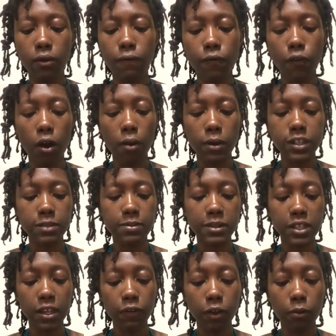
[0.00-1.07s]
from a
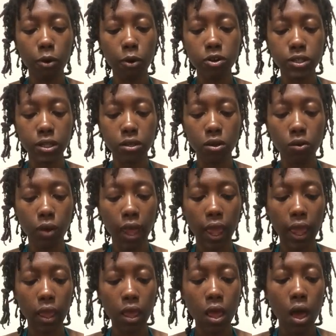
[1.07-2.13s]
specific person,
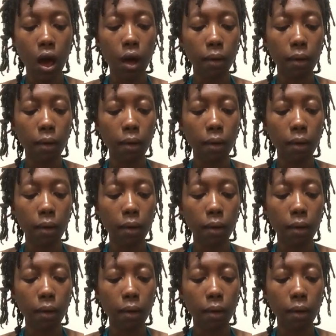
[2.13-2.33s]
okay?